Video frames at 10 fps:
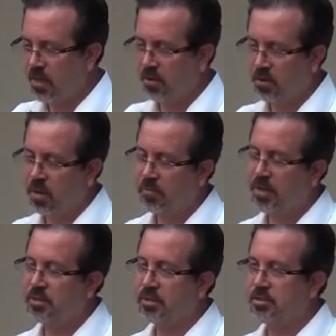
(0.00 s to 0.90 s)
You're on
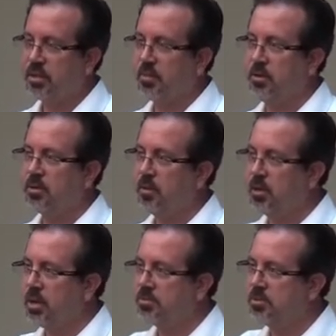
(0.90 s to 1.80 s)
maintenance therapy, you're
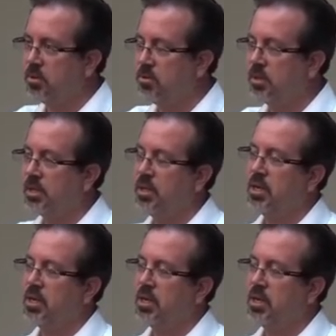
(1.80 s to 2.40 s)
coming up slowly.